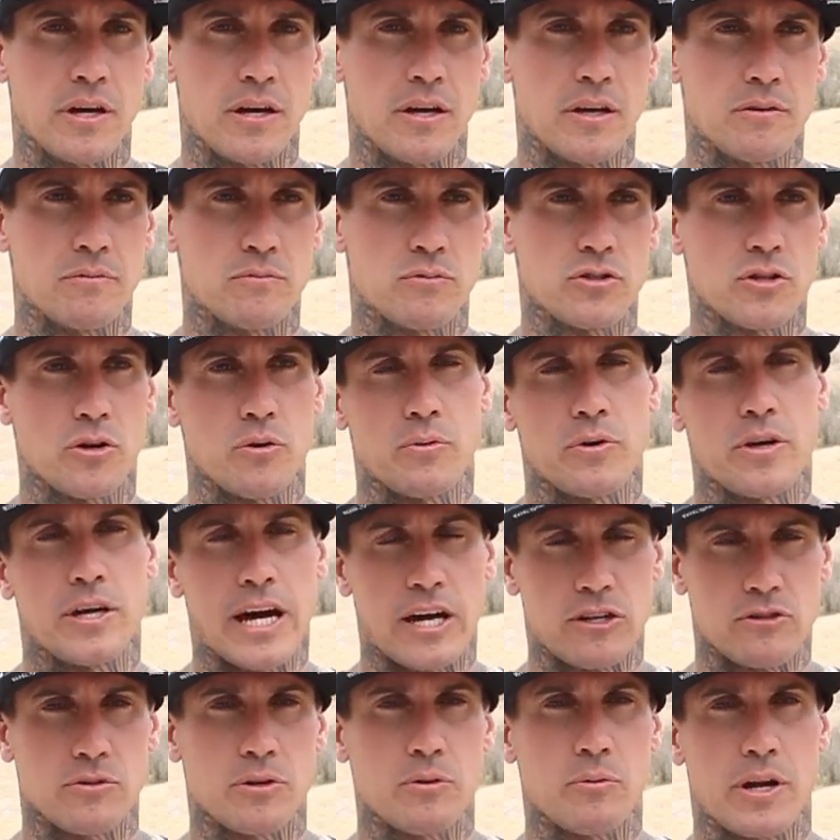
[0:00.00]
And so we
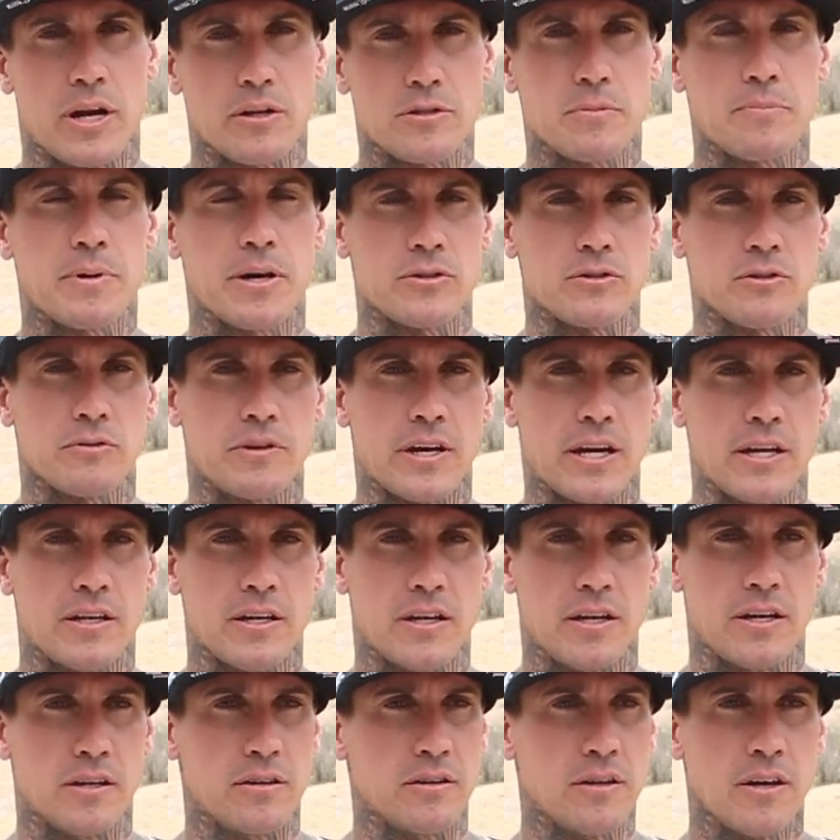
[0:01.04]
actually went out to Pennsylvania
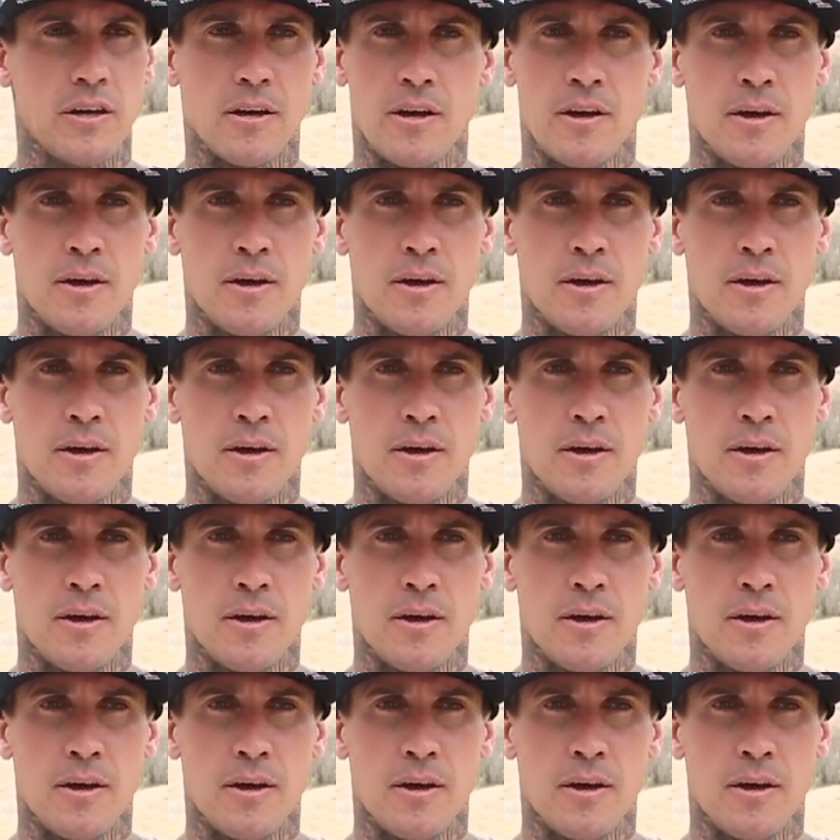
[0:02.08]
and